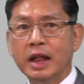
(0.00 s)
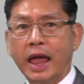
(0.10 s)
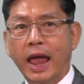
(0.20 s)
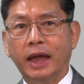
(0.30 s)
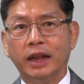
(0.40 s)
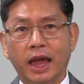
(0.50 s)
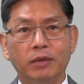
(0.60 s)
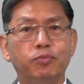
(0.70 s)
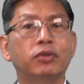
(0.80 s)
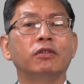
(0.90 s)

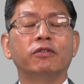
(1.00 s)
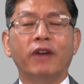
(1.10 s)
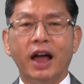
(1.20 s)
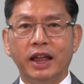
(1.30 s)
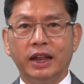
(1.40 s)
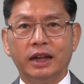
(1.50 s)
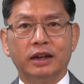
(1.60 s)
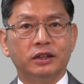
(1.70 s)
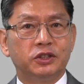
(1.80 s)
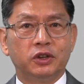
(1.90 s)
and providing
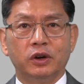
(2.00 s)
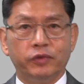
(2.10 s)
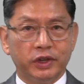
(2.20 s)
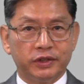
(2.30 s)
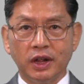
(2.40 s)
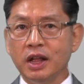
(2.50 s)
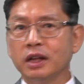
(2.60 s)
a service,